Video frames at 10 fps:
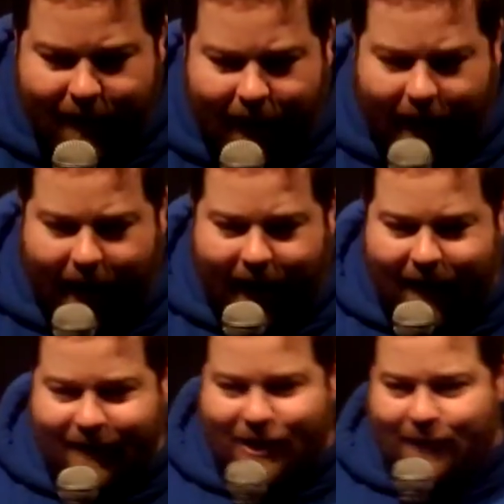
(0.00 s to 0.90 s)

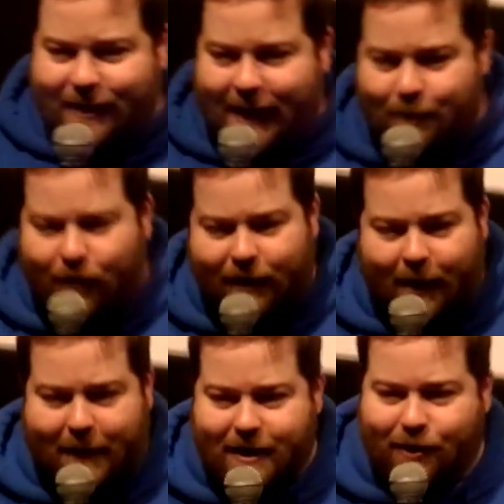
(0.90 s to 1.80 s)
and choose to keep your hood
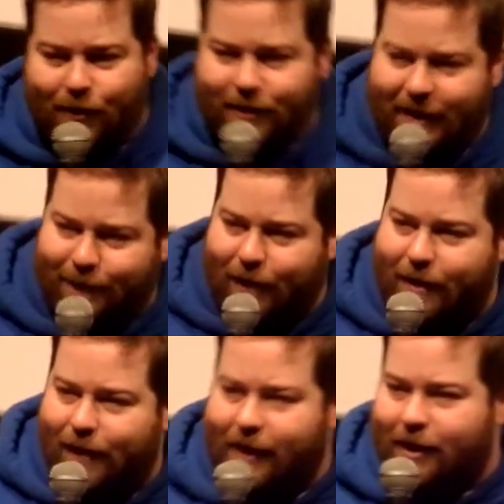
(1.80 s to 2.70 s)
up indoors. That's
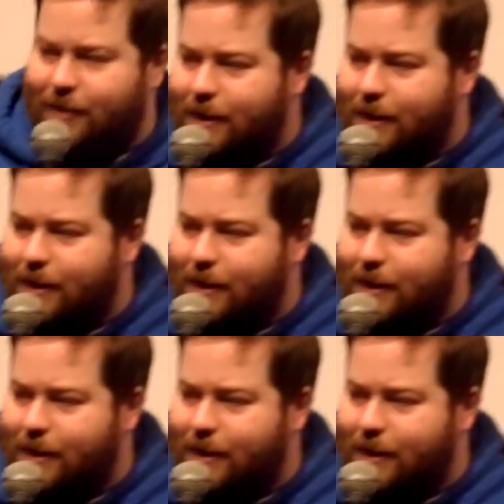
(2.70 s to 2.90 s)
very, very good.